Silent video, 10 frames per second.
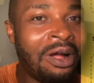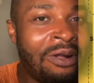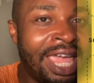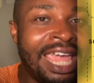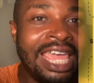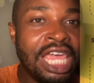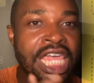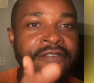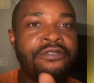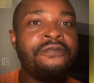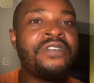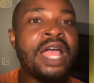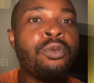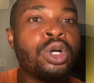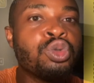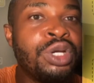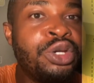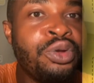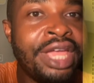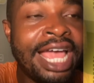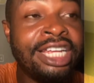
Okay, if you find what we do here